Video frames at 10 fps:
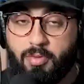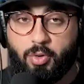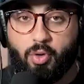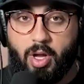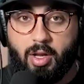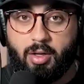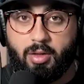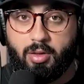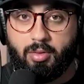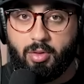you've
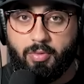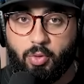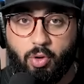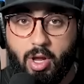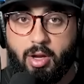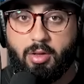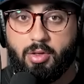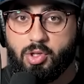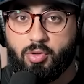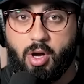created
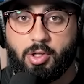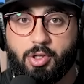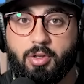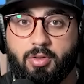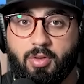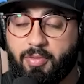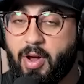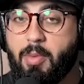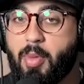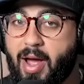the structure to
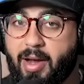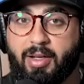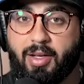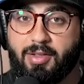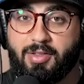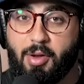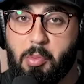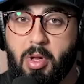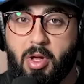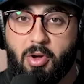fight back against
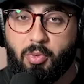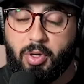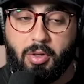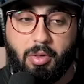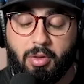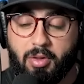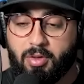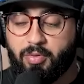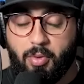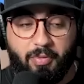them with
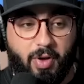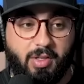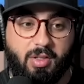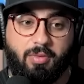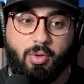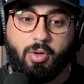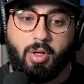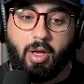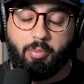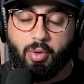this film
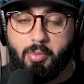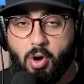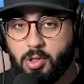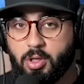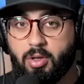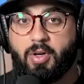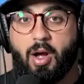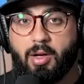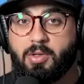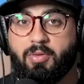festival and promotion of
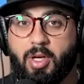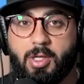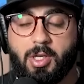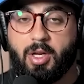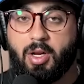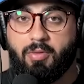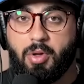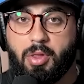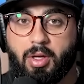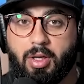conservation and
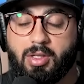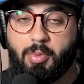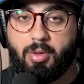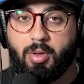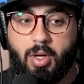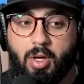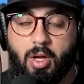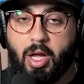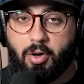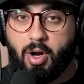everything. It's been
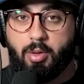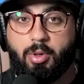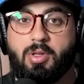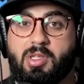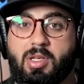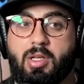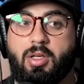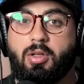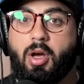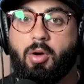incredible to see,
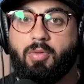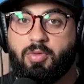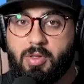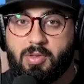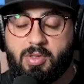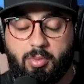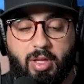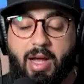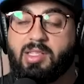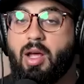you know, since
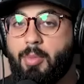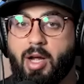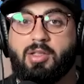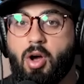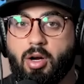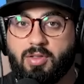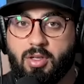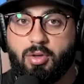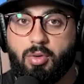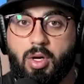last time I talked
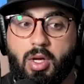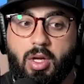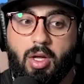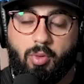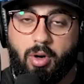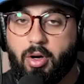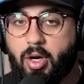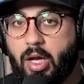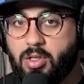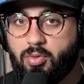to you, where
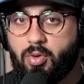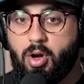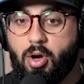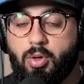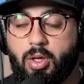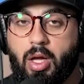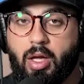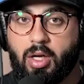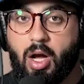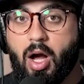it's grown
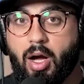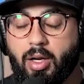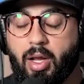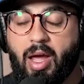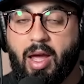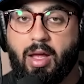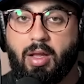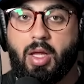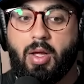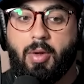and gone.
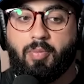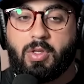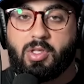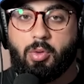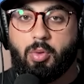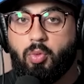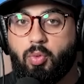And so